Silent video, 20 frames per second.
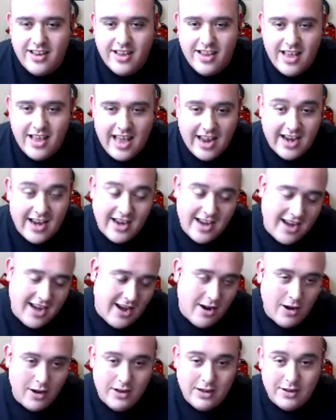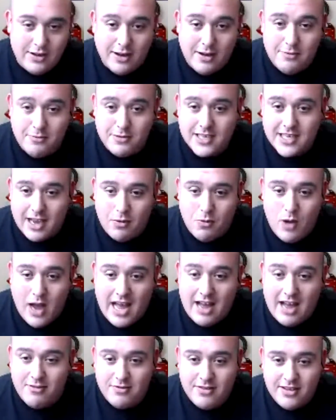And you know, I was like,
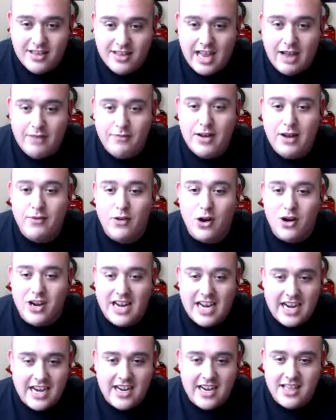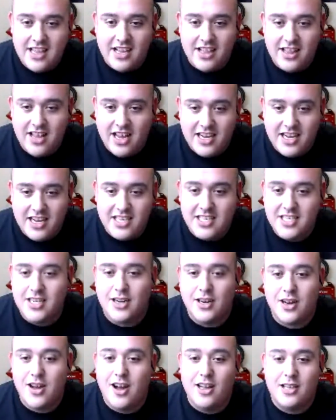wow, I've never heard anything like this at a
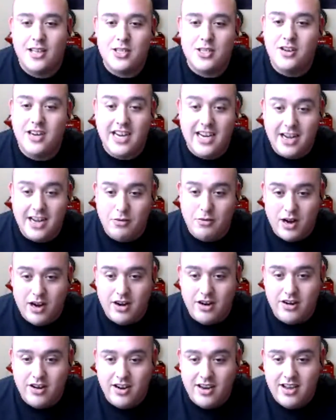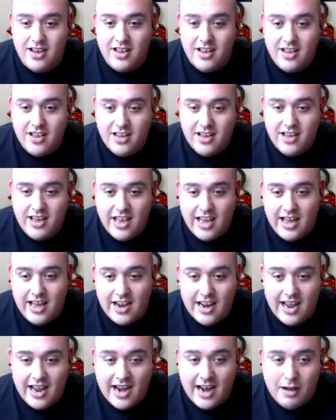concert anywhere. And
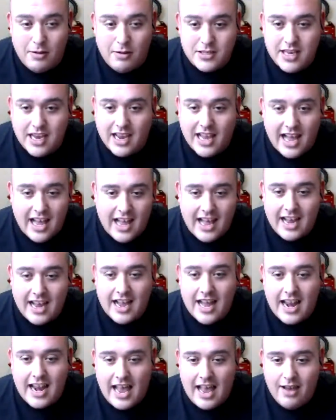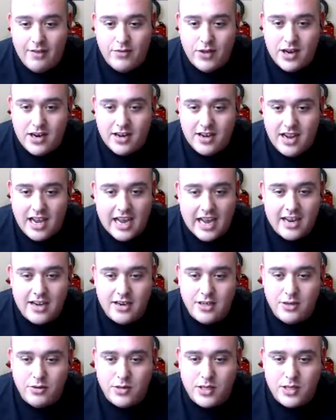and I was like, I, I got to have it. I got to
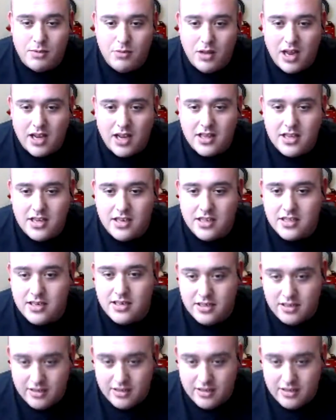do something like this.